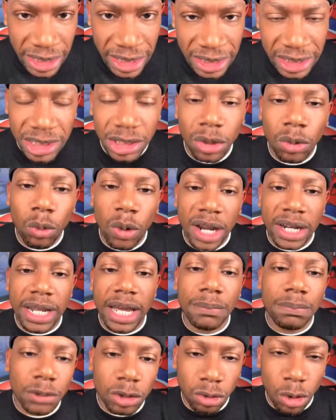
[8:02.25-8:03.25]
See, the way
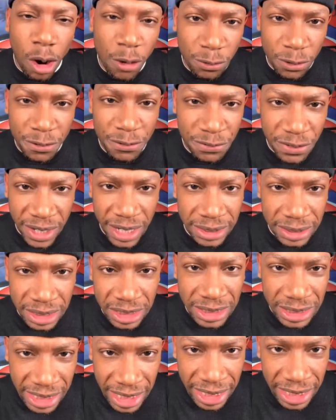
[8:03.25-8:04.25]
that Crawford fans is
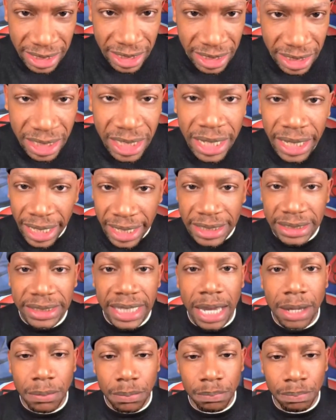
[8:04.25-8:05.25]
kicking it is
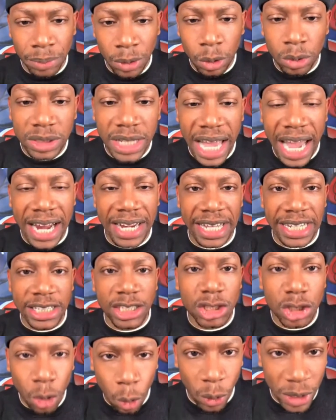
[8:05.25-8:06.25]
that Boots had a
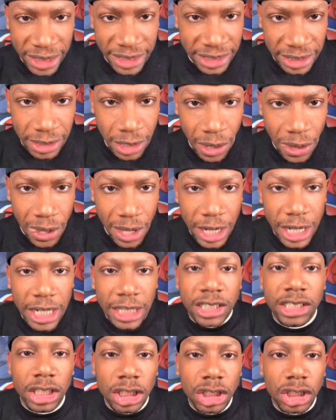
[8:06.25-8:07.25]
choice
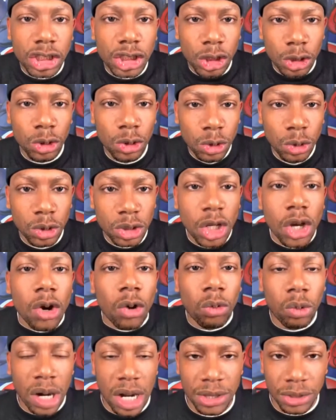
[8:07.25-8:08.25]
to choose
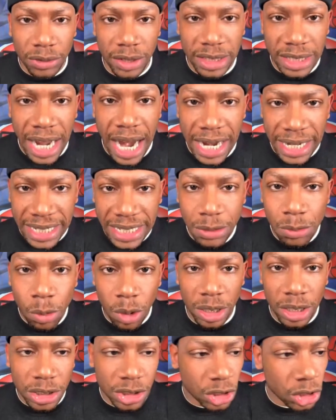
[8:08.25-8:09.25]
whether or not he
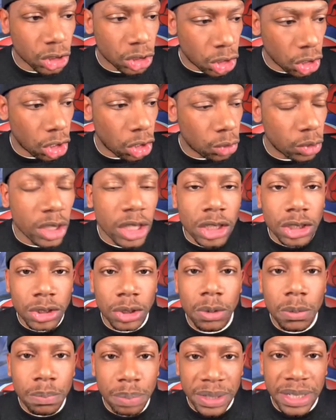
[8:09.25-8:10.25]
wanted to go
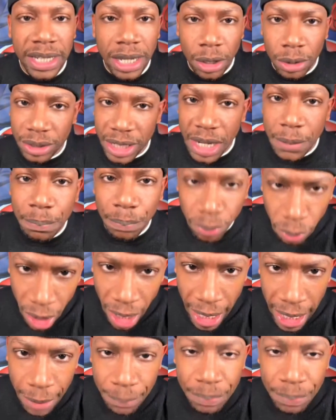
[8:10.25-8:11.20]
to BLK Prime.